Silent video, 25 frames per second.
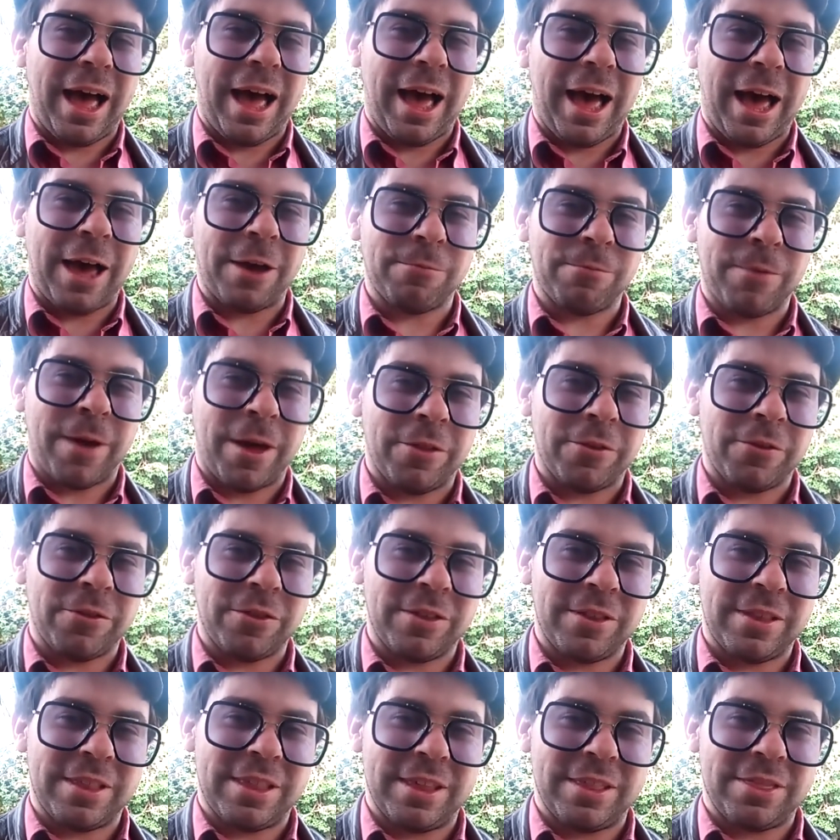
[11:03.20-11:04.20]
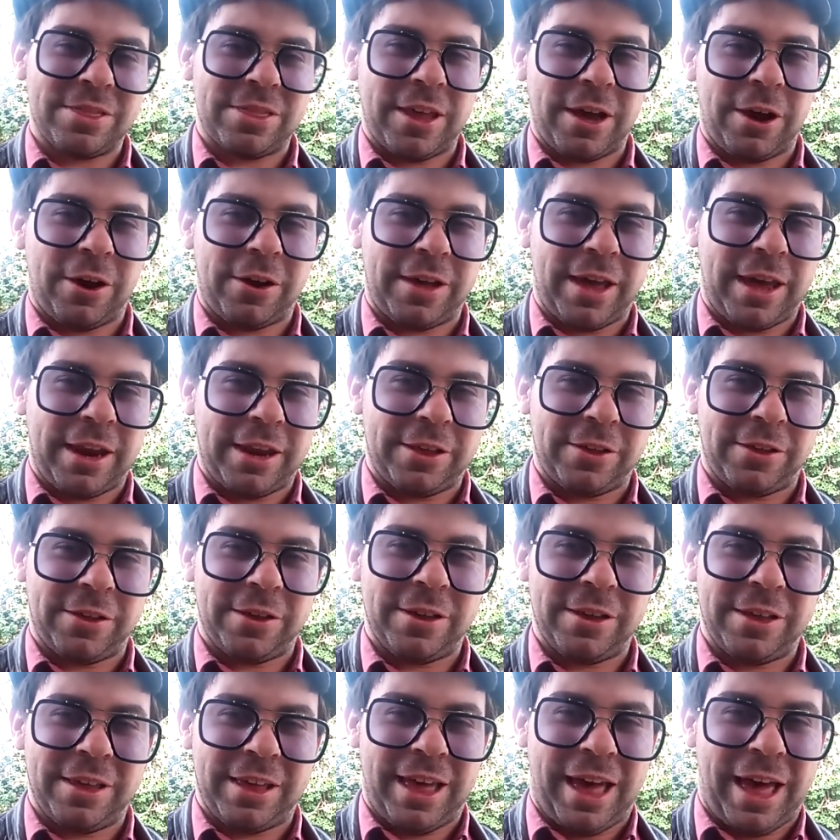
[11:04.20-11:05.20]
And rather than sit there getting
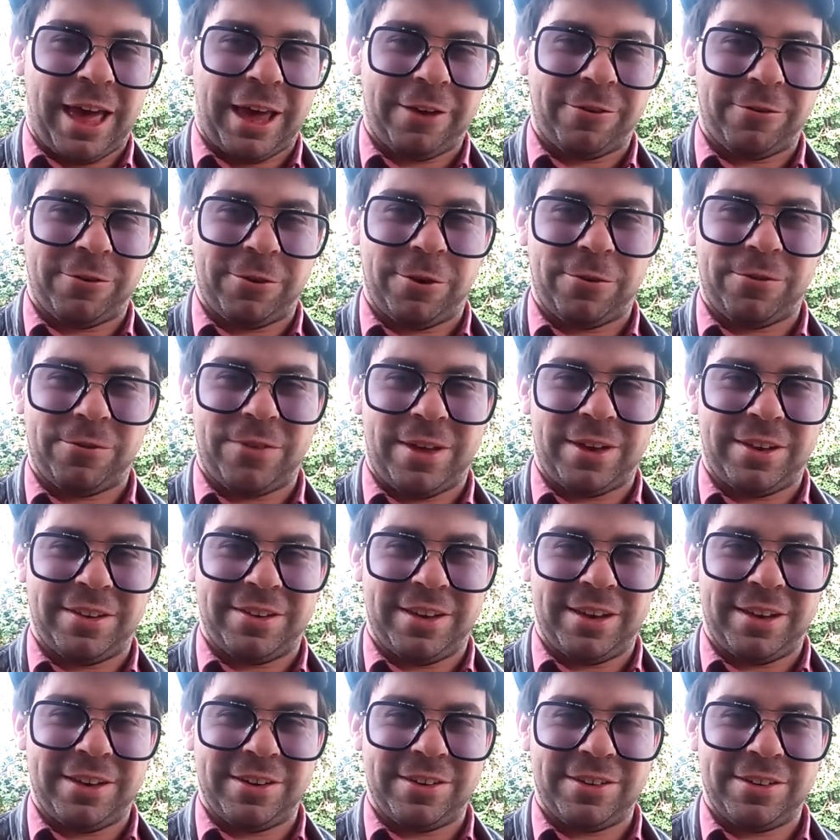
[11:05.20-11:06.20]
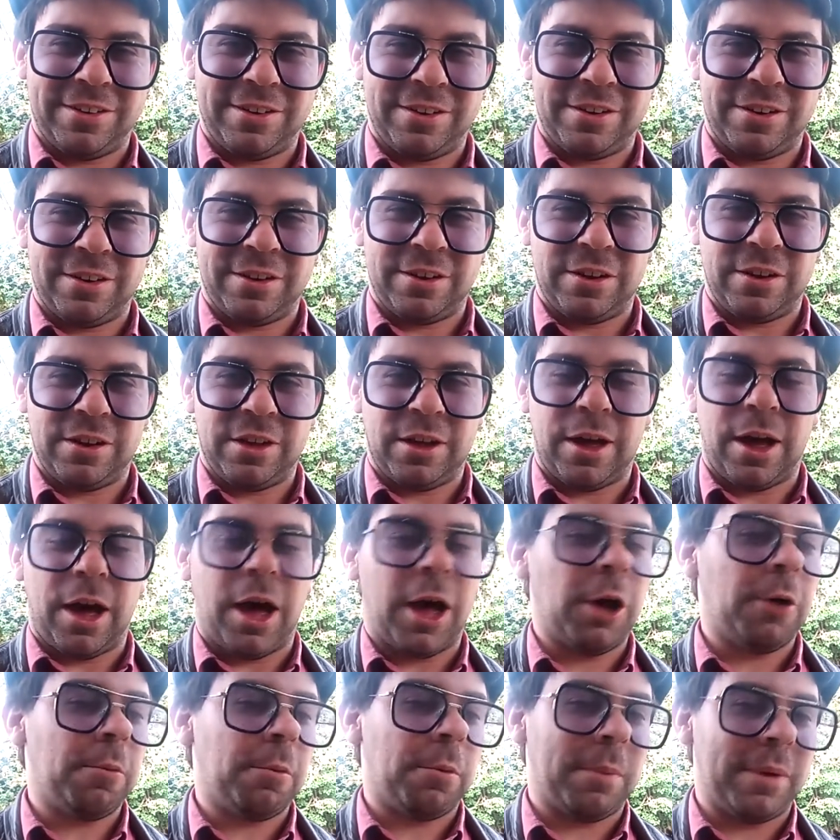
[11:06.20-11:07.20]
angry or offended, I
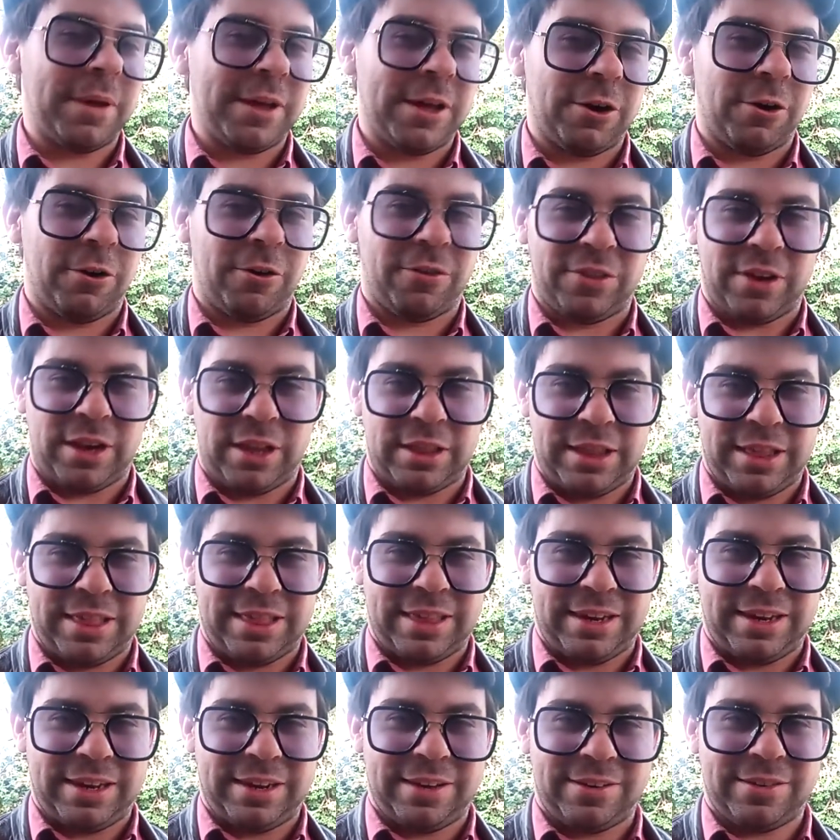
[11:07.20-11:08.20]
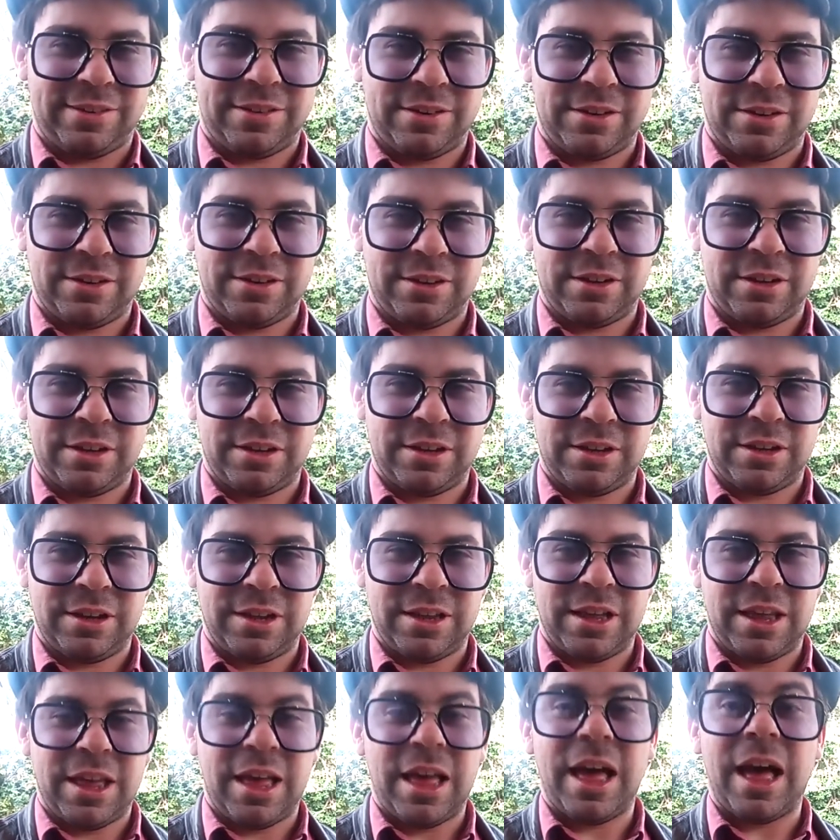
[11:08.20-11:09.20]
opened my ears and I listened.
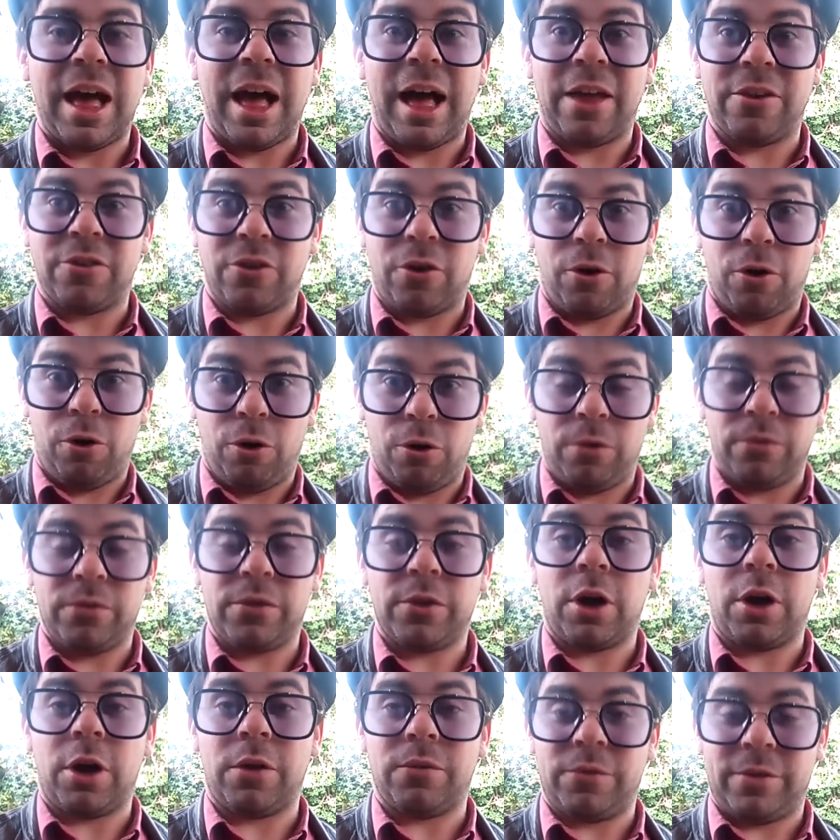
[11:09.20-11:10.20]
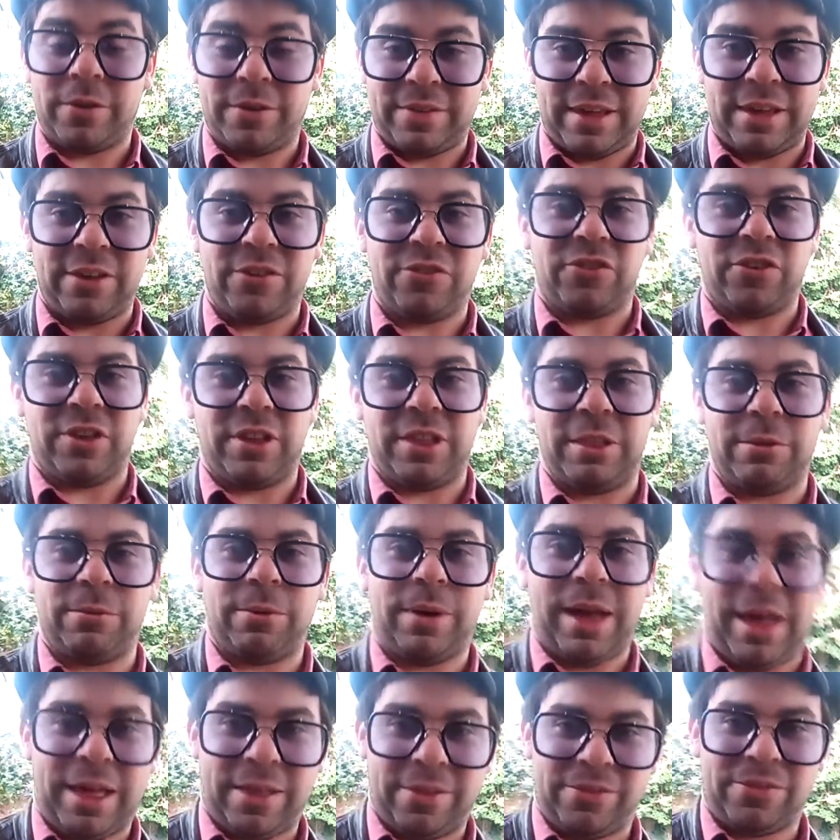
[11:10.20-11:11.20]
And all the conversations were
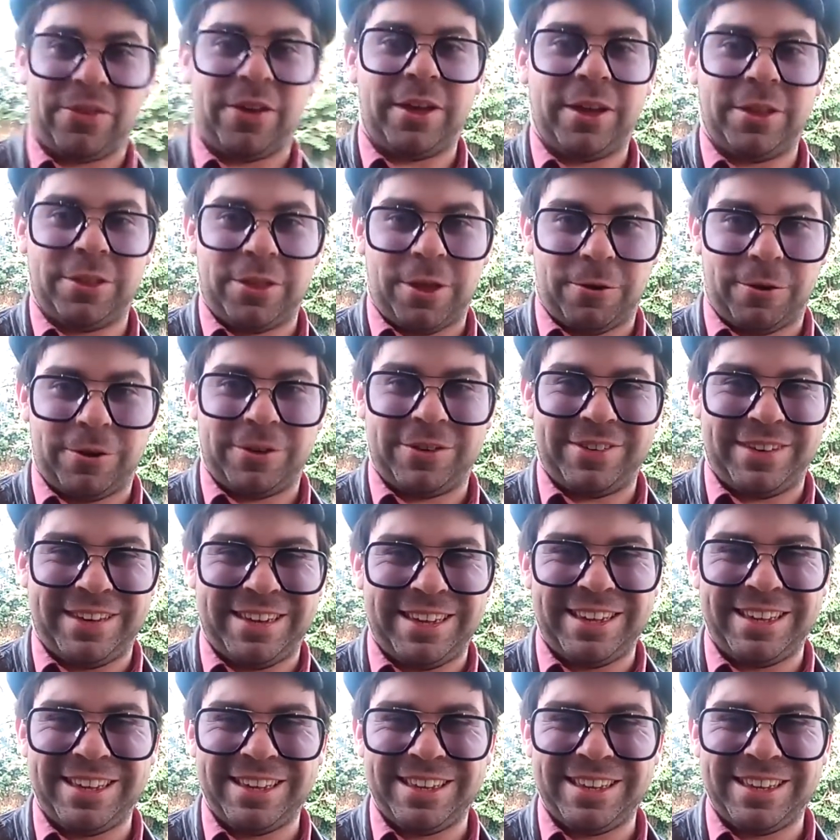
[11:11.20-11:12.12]
anti-authority.